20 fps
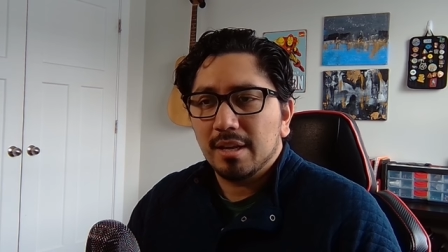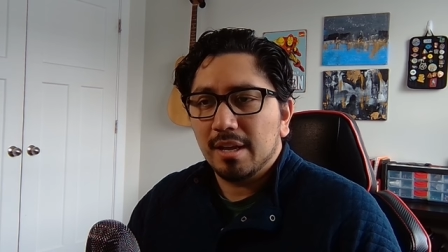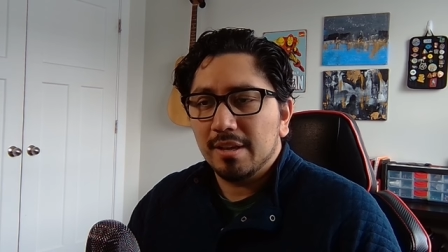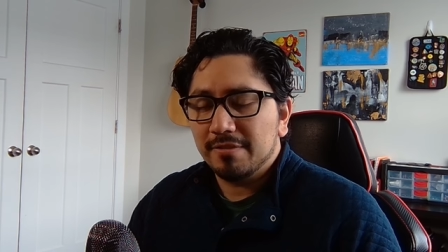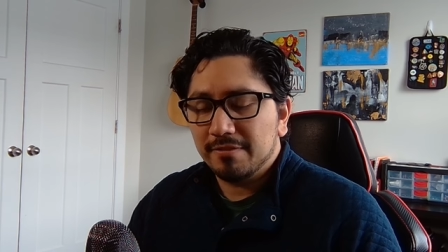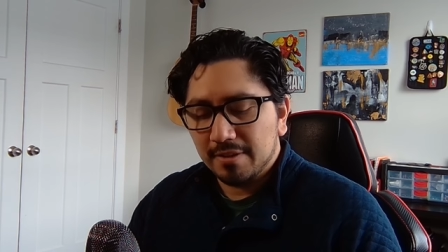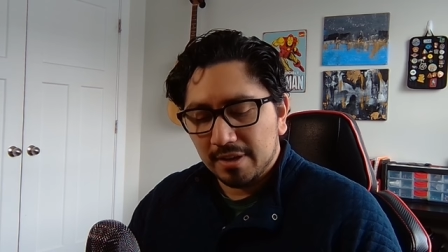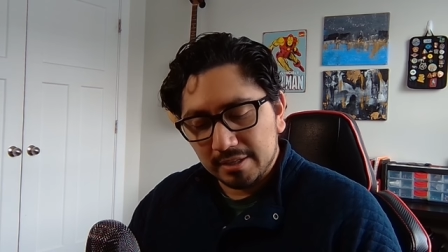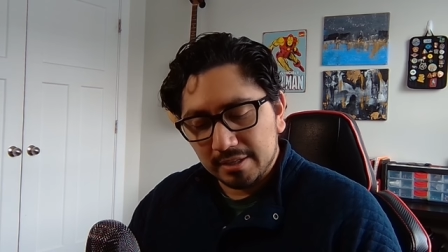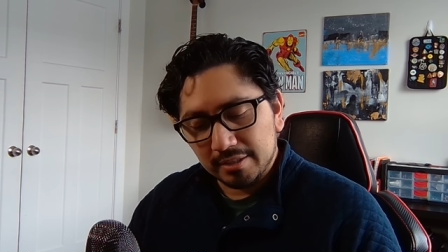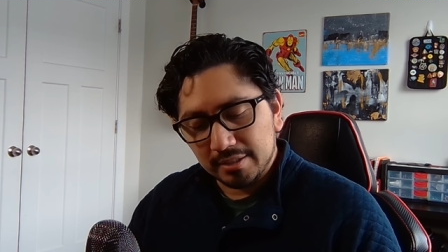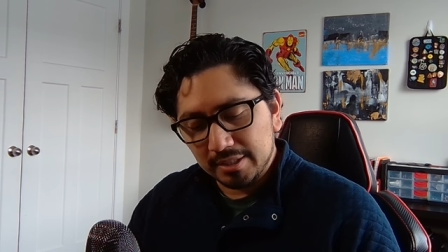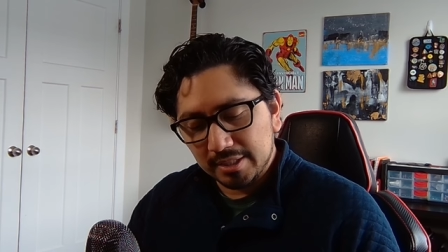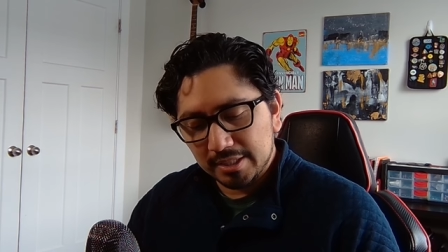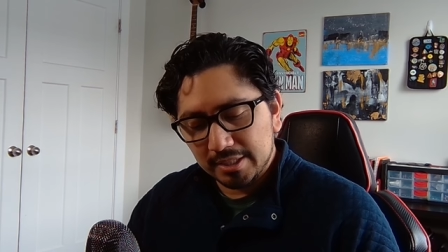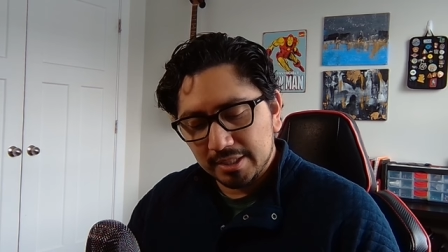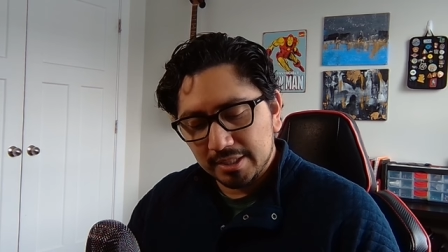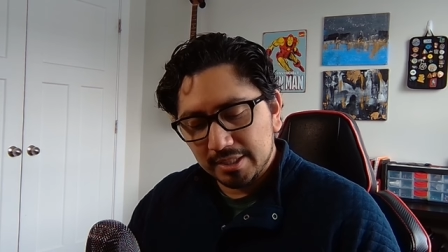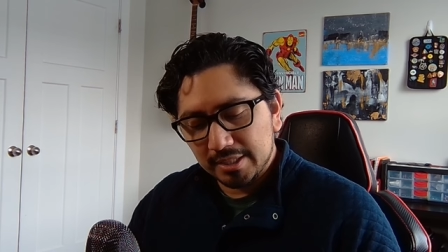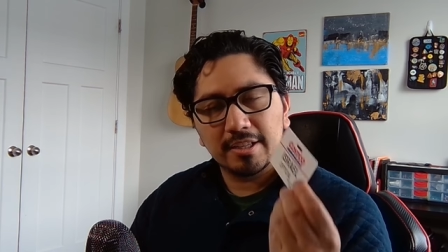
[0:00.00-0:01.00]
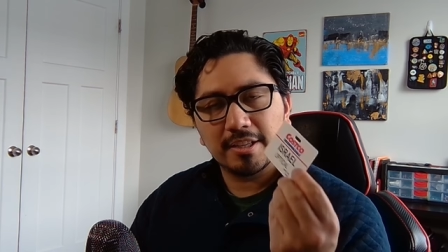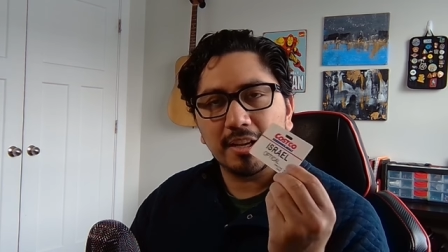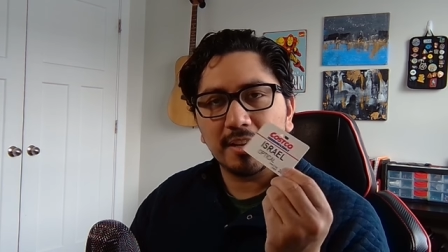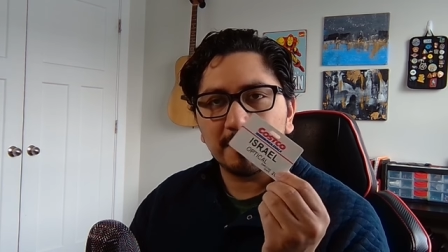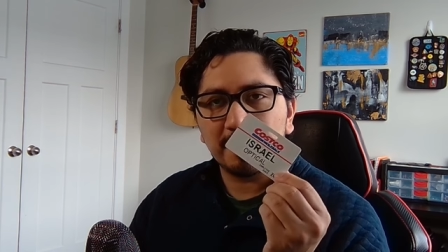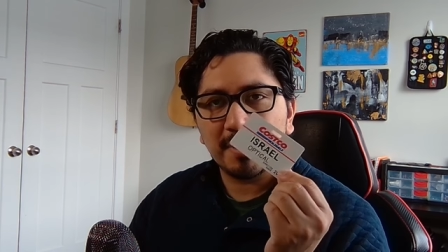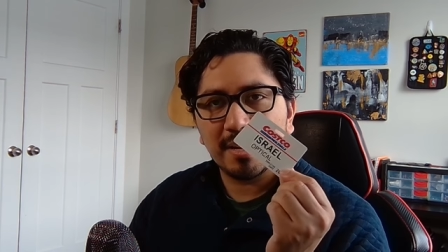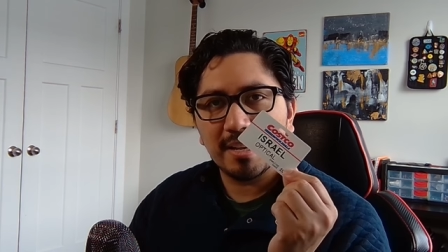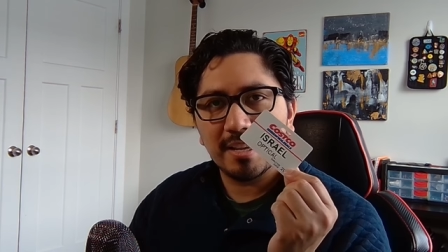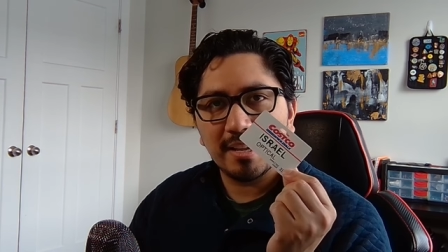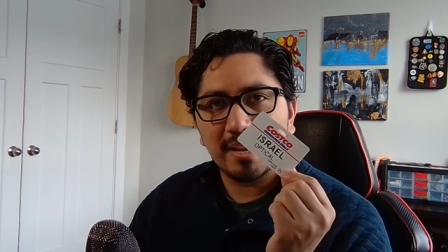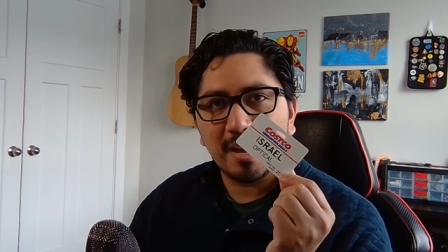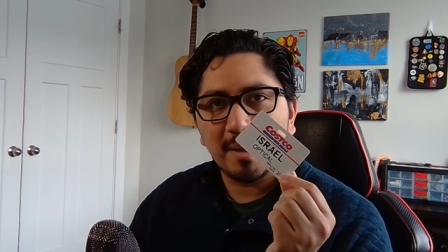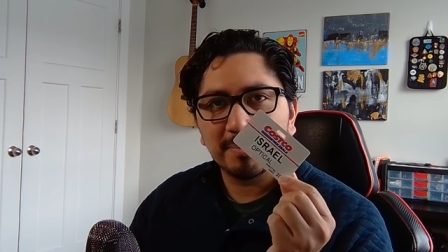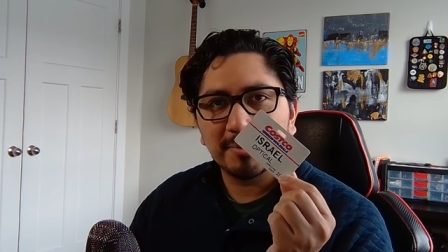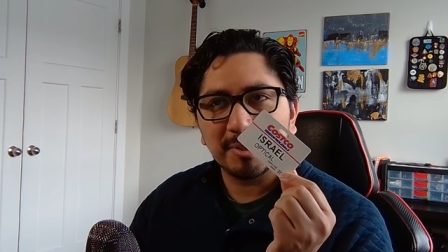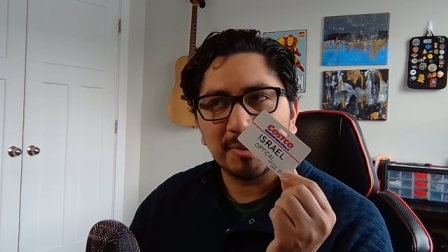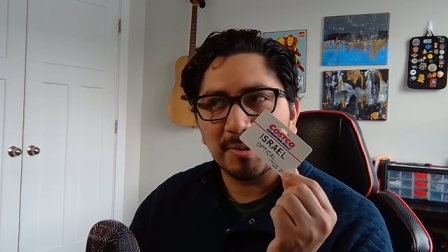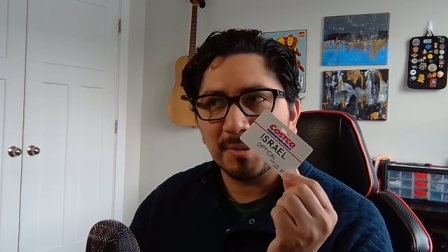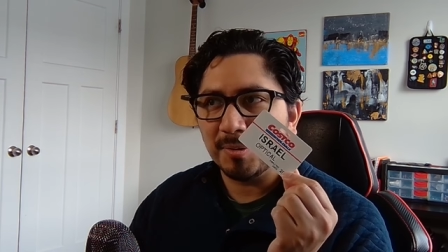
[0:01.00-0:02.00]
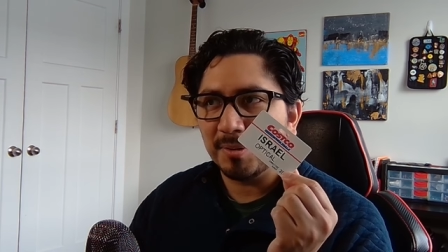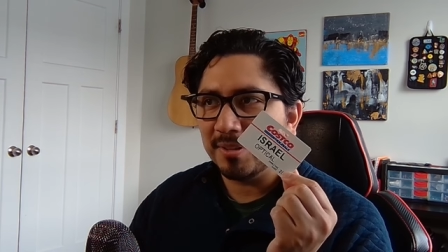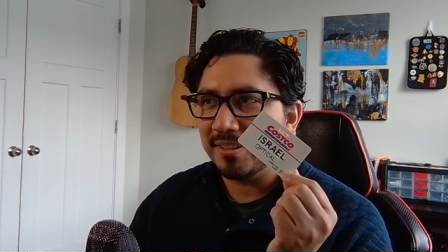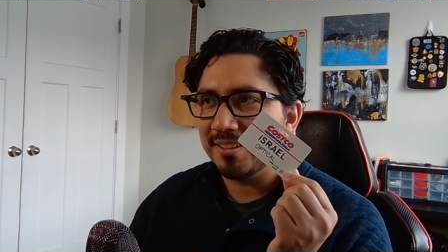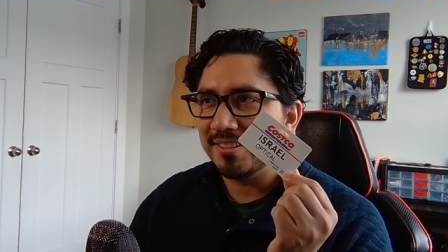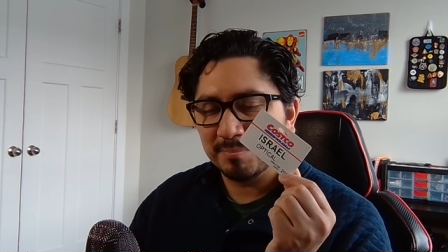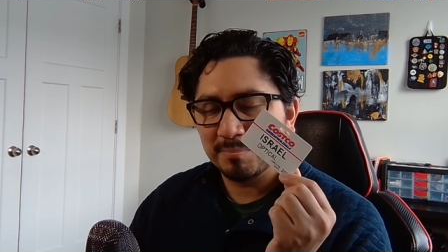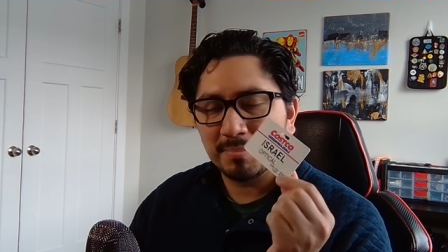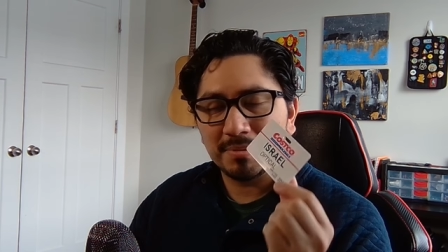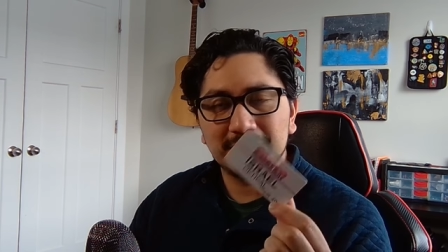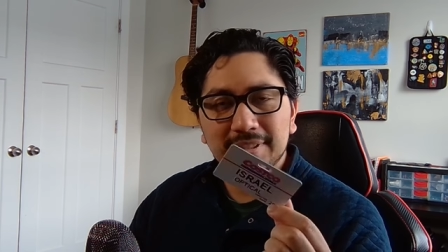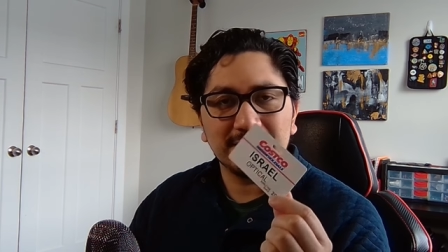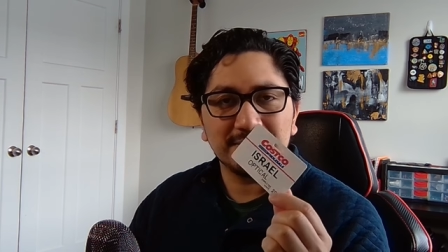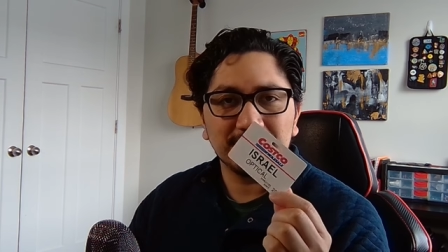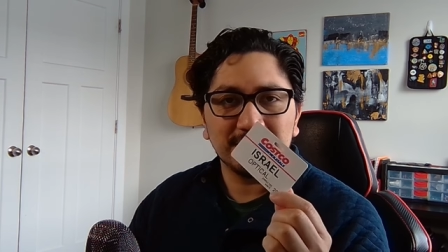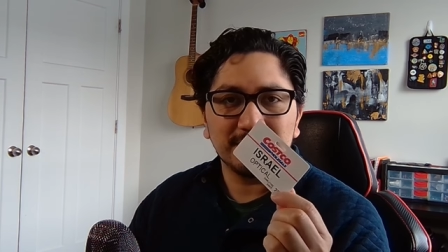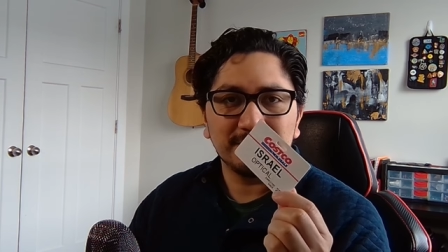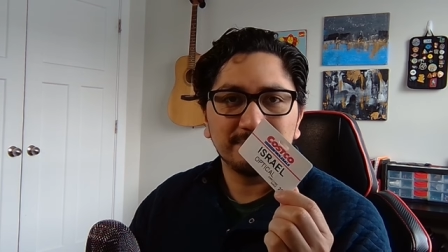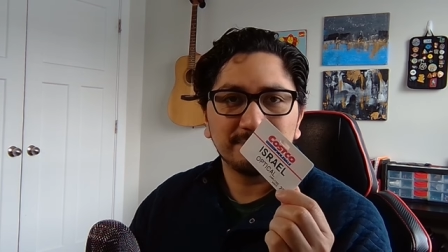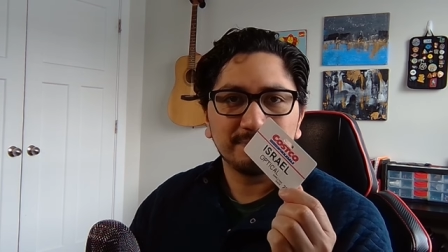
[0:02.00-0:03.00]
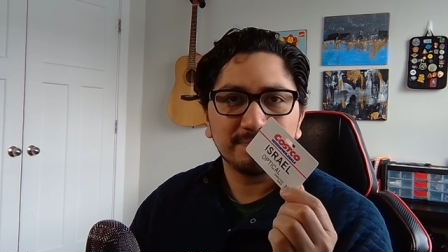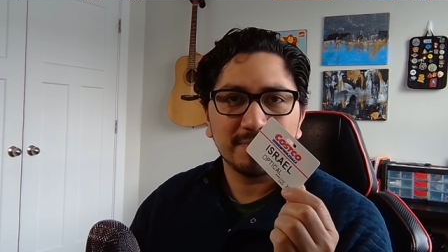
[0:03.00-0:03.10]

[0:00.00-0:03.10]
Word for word: I finally got my optical position.